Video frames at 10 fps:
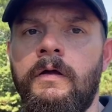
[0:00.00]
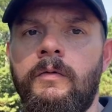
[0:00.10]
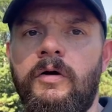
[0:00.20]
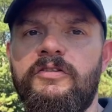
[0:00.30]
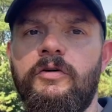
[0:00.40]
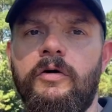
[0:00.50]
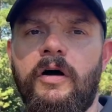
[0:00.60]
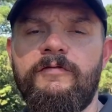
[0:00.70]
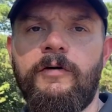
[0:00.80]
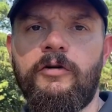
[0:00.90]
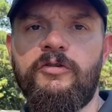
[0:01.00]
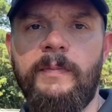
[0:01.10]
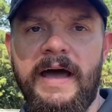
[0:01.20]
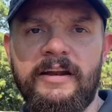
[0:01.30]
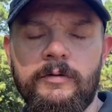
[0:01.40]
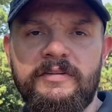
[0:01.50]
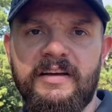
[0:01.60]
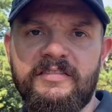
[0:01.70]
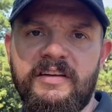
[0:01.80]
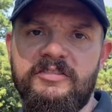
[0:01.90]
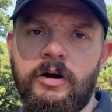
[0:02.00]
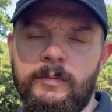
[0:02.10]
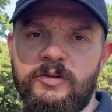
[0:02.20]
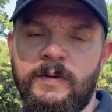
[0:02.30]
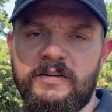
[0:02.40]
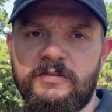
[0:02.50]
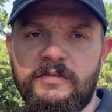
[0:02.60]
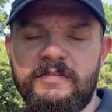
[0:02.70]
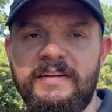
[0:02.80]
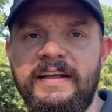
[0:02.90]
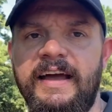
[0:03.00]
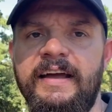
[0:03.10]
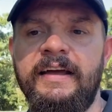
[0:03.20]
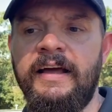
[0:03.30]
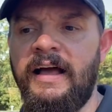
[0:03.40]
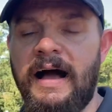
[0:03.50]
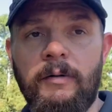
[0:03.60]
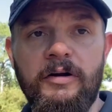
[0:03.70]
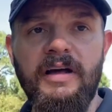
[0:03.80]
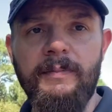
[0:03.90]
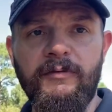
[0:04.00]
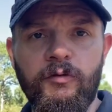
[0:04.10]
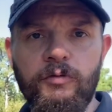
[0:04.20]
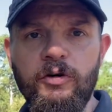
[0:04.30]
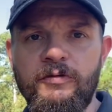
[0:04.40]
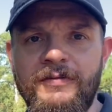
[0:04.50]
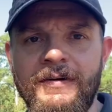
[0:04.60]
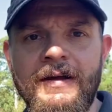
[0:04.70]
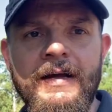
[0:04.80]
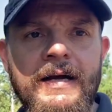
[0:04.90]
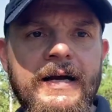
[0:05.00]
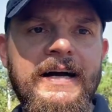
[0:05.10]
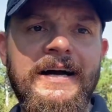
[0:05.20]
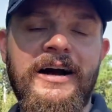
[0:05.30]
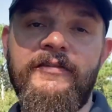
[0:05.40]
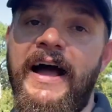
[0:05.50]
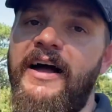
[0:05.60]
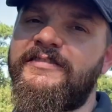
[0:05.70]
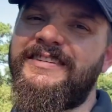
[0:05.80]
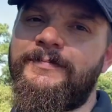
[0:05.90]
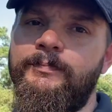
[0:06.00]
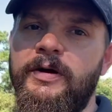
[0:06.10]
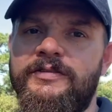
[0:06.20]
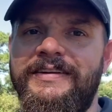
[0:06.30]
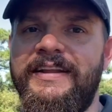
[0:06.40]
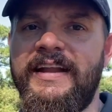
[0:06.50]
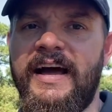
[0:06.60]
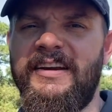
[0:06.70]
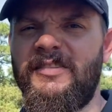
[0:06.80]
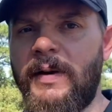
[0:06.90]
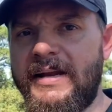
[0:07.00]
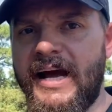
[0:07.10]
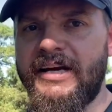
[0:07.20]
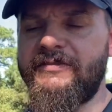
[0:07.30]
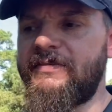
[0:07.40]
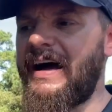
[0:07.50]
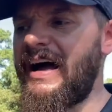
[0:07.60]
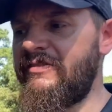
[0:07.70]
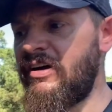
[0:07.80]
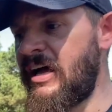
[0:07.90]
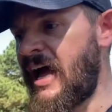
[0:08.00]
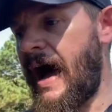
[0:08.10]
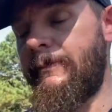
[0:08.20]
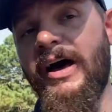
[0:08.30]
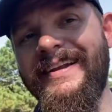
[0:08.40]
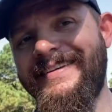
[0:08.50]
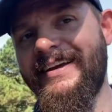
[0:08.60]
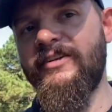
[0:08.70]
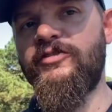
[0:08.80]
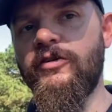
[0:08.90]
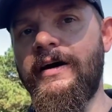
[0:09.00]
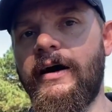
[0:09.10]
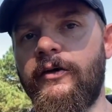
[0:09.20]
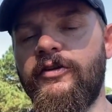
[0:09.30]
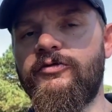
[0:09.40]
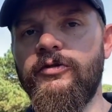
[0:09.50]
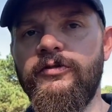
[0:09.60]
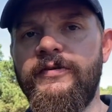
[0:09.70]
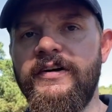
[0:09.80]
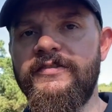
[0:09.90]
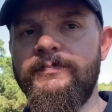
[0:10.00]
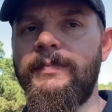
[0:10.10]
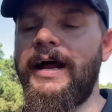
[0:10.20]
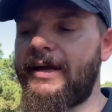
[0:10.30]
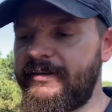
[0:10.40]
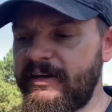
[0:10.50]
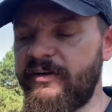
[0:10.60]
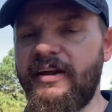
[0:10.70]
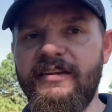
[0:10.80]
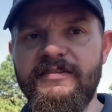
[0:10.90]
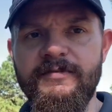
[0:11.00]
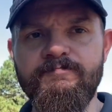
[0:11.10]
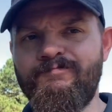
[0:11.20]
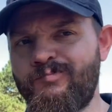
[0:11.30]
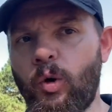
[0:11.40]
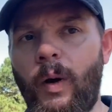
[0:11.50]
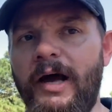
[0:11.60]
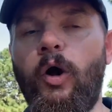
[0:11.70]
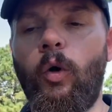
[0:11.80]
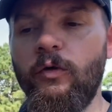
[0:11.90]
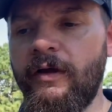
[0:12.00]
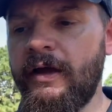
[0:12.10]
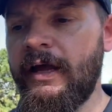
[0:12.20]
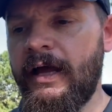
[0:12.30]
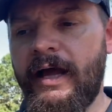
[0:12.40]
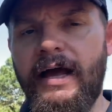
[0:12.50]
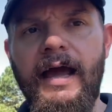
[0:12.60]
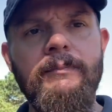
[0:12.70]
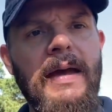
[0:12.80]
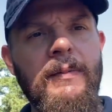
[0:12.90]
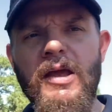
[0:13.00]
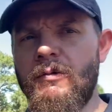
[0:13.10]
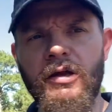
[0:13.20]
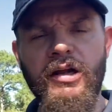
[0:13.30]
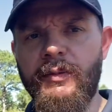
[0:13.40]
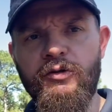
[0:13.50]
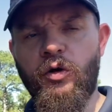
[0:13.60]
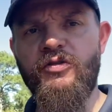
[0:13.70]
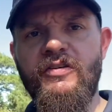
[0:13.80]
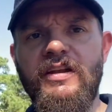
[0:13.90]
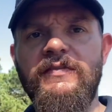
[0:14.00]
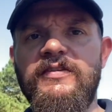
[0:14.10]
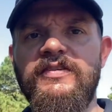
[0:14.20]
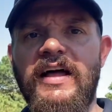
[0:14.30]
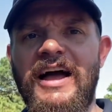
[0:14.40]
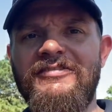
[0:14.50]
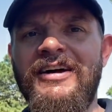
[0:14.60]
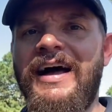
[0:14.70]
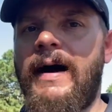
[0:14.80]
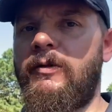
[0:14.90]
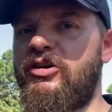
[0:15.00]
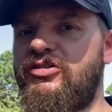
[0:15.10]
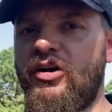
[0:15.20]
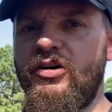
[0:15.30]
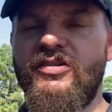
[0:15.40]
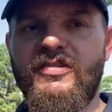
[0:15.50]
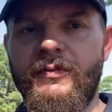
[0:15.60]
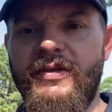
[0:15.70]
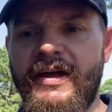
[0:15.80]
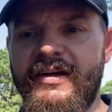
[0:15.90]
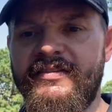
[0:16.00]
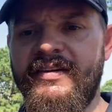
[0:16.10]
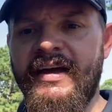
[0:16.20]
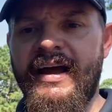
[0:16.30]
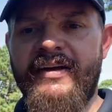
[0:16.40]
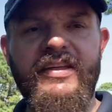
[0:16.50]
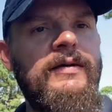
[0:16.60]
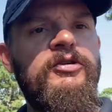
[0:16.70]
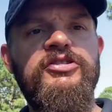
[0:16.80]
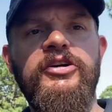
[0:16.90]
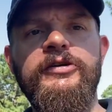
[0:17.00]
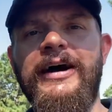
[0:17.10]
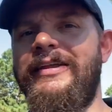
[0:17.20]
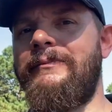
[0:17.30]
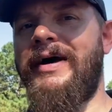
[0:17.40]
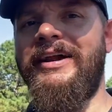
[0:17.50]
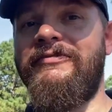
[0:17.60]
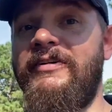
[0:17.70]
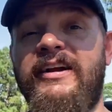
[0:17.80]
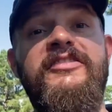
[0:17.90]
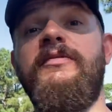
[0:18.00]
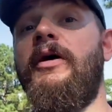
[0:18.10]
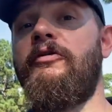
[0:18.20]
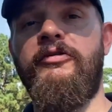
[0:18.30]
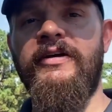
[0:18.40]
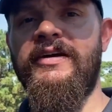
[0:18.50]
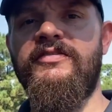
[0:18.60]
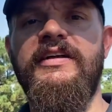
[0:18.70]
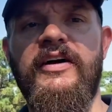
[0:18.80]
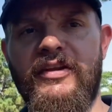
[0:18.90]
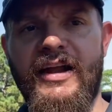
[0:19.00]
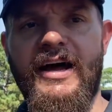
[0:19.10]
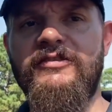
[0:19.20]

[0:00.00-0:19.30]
What's going on, folks? Matt here with Texas Edge Home Inspections. Today I'm on top of a roof of a house that's built in the 90s, about 95. I'm not exactly sure how old this roof is, but I can tell that it's quite old and maybe a little bit towards the end of its life. I'm going to show you some things, and then I'm going to show you how that might affect some other things down the line.